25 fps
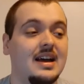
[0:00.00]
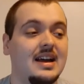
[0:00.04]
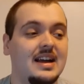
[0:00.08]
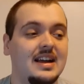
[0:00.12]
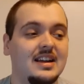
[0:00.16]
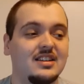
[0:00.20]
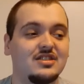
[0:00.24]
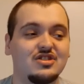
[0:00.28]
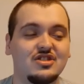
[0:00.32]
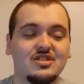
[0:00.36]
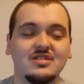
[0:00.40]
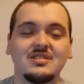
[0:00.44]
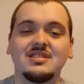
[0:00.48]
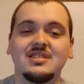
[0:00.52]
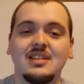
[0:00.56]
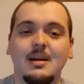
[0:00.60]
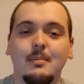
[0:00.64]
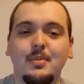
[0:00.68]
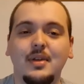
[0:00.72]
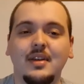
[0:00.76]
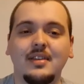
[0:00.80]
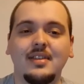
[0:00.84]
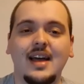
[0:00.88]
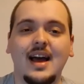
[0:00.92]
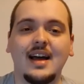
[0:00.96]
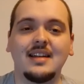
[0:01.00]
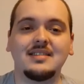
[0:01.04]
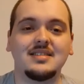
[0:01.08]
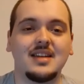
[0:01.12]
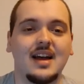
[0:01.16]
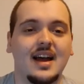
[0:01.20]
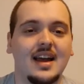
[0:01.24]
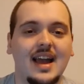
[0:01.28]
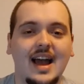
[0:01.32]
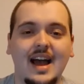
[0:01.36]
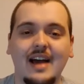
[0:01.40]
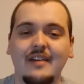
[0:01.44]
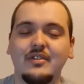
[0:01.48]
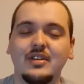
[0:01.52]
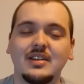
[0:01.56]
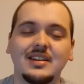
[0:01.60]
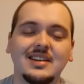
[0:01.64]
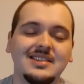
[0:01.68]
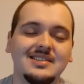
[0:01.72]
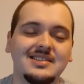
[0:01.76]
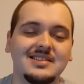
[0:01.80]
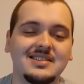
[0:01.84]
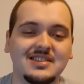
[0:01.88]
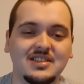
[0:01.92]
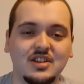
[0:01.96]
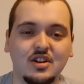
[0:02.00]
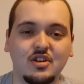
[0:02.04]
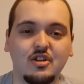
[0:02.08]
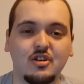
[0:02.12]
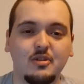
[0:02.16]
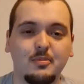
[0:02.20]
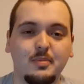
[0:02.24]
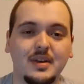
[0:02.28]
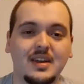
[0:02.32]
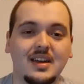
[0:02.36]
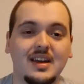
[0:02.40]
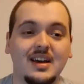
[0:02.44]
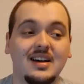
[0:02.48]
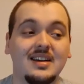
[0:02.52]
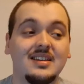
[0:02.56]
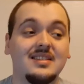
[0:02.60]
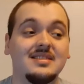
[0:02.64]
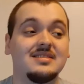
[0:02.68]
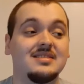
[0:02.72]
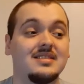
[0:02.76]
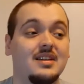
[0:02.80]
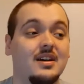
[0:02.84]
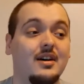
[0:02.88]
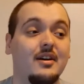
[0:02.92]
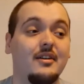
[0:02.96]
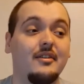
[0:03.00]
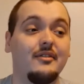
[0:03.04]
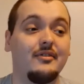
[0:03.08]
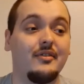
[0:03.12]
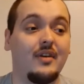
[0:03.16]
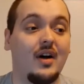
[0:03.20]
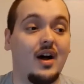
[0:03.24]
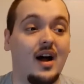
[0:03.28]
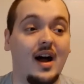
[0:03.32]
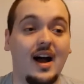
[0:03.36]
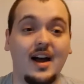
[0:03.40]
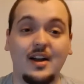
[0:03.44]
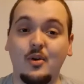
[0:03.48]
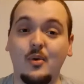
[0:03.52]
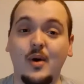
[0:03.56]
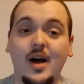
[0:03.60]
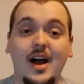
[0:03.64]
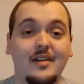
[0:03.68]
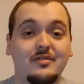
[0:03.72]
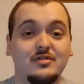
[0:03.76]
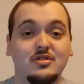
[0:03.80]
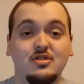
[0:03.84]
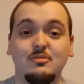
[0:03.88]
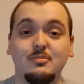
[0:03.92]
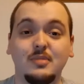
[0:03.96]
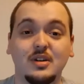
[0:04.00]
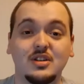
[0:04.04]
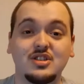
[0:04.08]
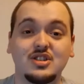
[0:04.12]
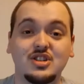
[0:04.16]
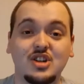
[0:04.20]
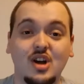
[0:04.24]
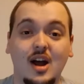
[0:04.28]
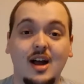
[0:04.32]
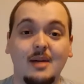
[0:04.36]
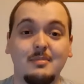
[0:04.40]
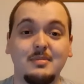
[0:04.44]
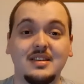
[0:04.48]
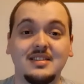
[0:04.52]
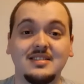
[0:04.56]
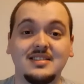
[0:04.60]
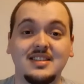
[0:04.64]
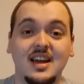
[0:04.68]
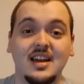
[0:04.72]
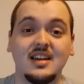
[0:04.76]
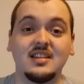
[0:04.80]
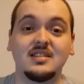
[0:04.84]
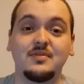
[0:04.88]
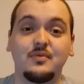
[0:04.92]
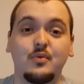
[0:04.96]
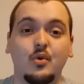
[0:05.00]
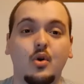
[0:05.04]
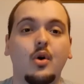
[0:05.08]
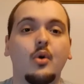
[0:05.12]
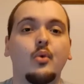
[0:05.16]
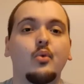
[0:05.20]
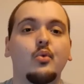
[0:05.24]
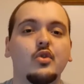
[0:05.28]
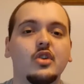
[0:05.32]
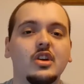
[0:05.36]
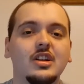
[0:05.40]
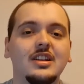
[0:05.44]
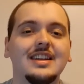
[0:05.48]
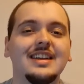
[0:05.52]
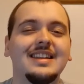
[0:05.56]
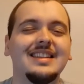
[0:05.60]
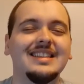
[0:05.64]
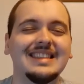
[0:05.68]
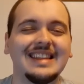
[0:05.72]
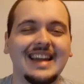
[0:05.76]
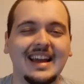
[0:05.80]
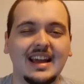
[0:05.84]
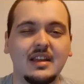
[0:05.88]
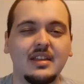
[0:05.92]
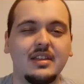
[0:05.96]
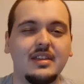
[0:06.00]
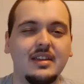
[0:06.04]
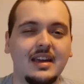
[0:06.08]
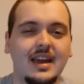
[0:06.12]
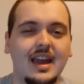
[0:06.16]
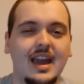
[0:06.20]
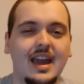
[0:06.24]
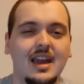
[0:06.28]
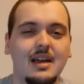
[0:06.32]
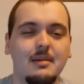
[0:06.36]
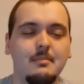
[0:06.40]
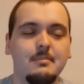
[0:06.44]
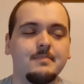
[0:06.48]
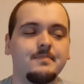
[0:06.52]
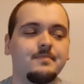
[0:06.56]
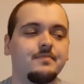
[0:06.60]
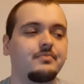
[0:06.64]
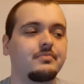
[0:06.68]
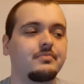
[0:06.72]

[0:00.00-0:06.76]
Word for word: it's just something that I haven't considered because of I don't have too much time these days for a really lengthy game.